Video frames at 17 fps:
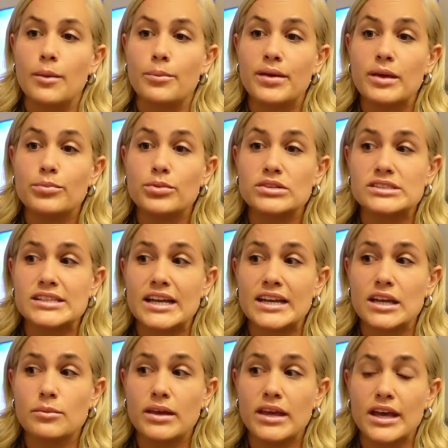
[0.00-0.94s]
Uh, people
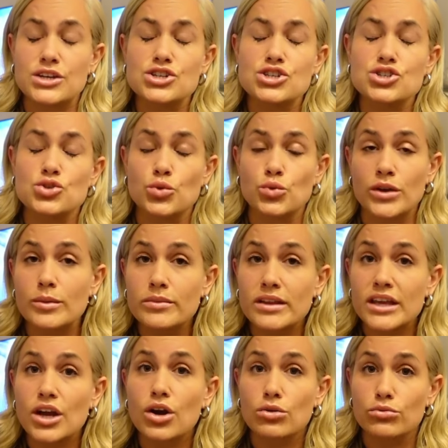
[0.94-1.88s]
sending me
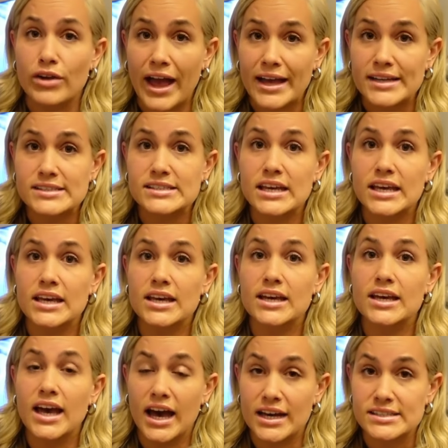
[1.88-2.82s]
extremely
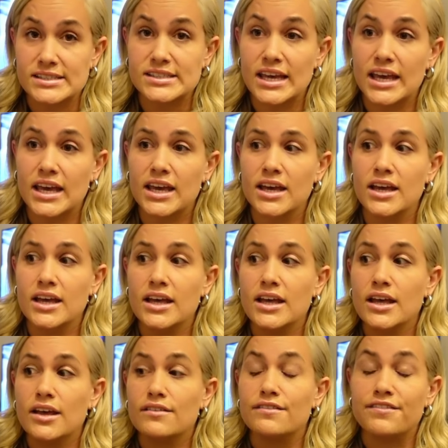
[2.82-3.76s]
harassing, cussing,
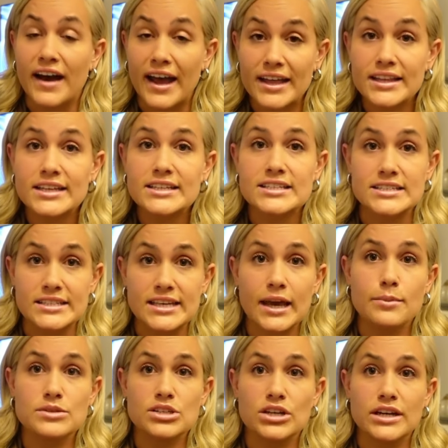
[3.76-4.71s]
violent
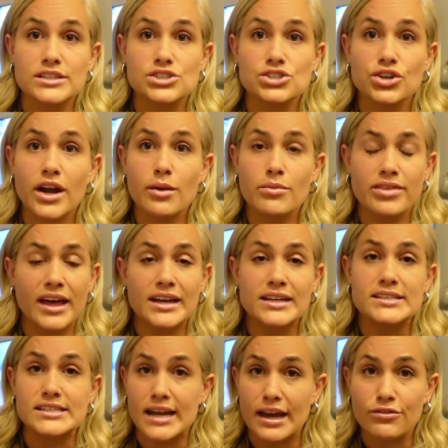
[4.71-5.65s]
DMs on Instagram. That
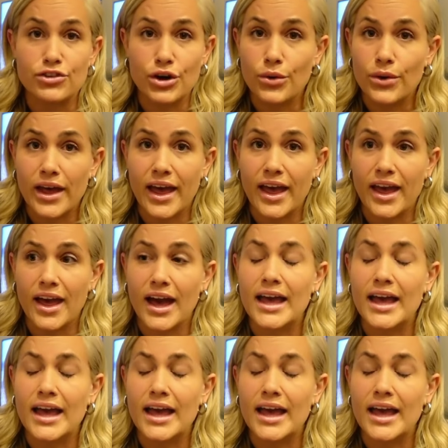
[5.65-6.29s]
is never okay.